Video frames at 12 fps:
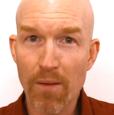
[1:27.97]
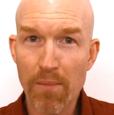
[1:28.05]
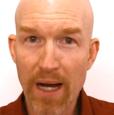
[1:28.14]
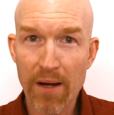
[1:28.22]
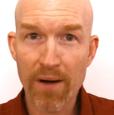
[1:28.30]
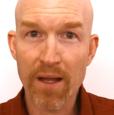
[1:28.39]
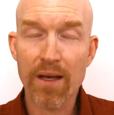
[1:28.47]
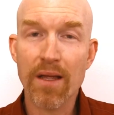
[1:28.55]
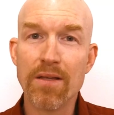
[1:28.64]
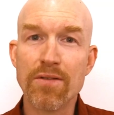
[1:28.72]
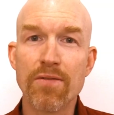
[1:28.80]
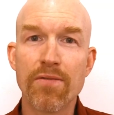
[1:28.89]
about it
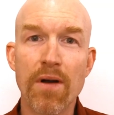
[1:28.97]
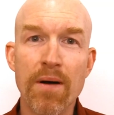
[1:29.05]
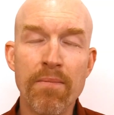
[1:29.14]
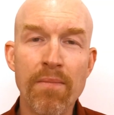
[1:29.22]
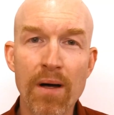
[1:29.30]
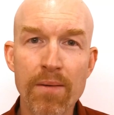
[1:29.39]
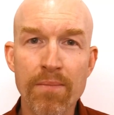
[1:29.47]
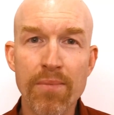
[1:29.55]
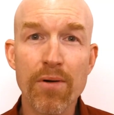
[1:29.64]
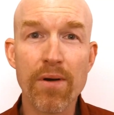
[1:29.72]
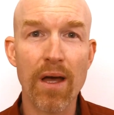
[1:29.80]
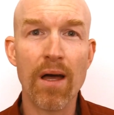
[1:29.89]
is from
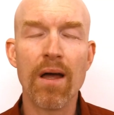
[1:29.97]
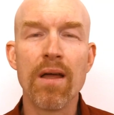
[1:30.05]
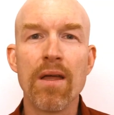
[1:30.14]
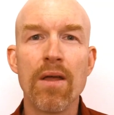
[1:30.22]
Buddha,